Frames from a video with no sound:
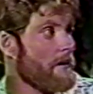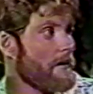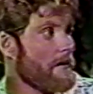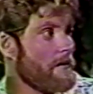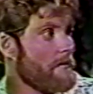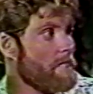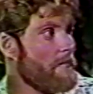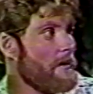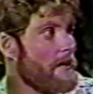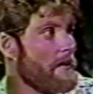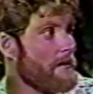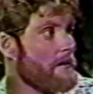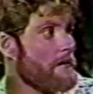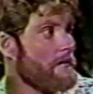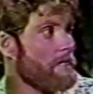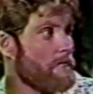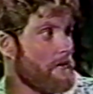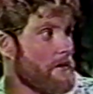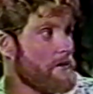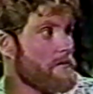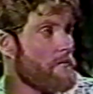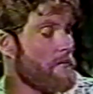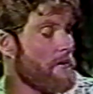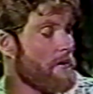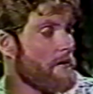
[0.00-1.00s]
I could make
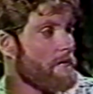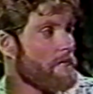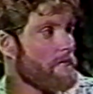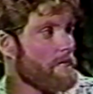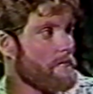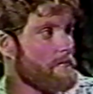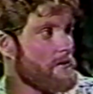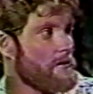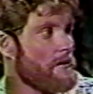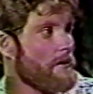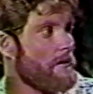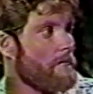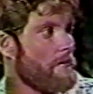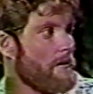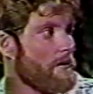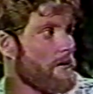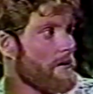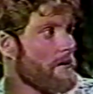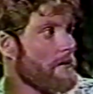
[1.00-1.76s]
fresh water from salt water.